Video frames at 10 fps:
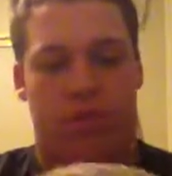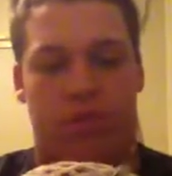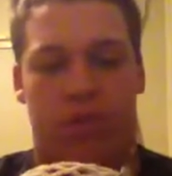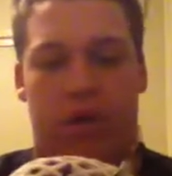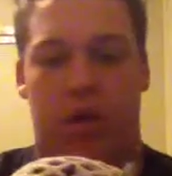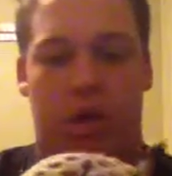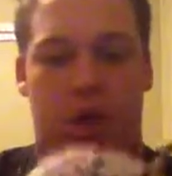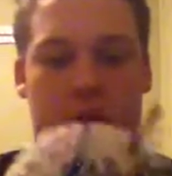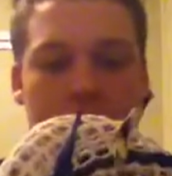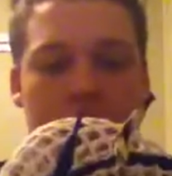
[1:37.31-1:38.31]
But
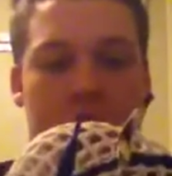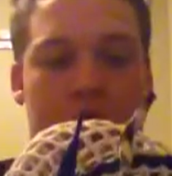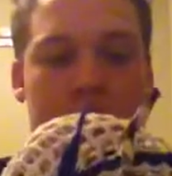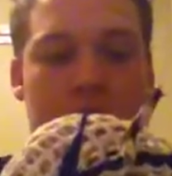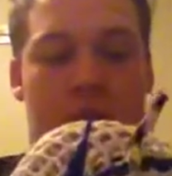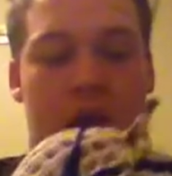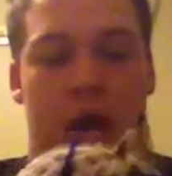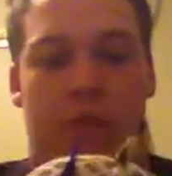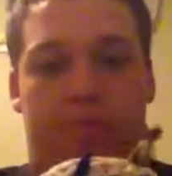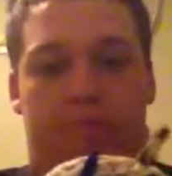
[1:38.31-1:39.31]

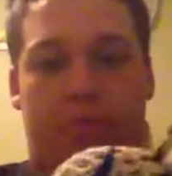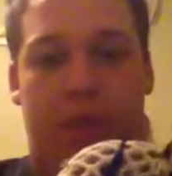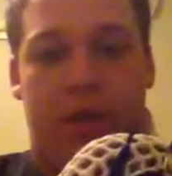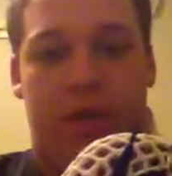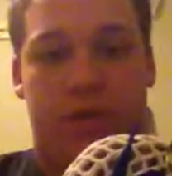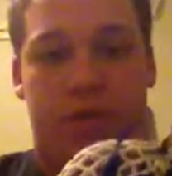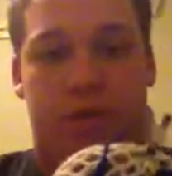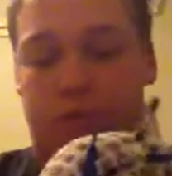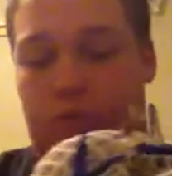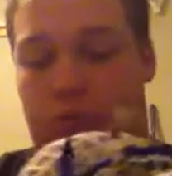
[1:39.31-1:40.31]
yeah,
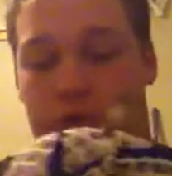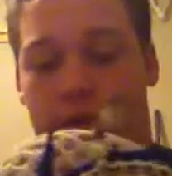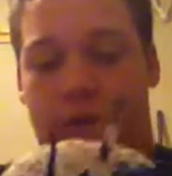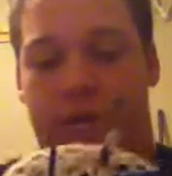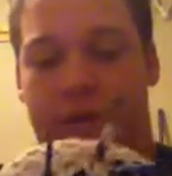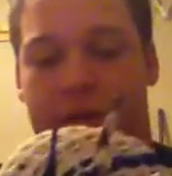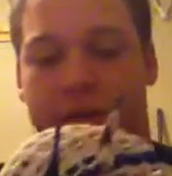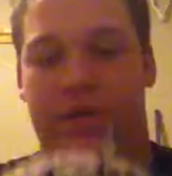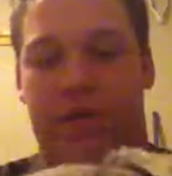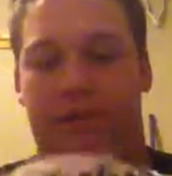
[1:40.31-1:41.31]
it's really
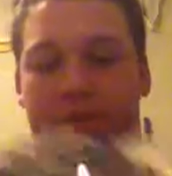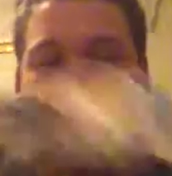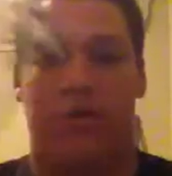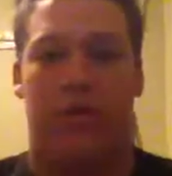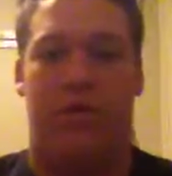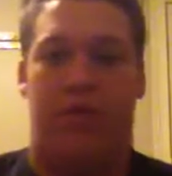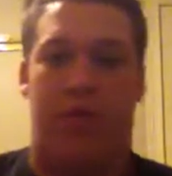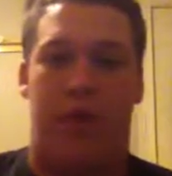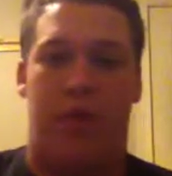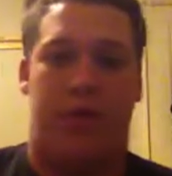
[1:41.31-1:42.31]
stiff. It's still holding
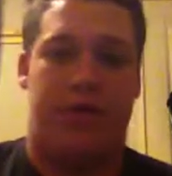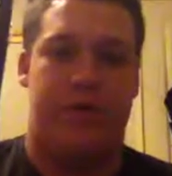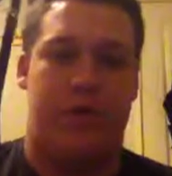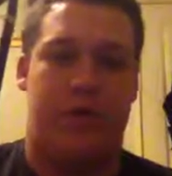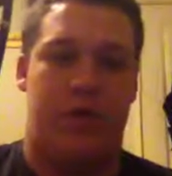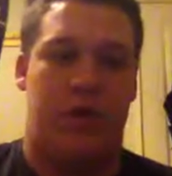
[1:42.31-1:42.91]
up. I just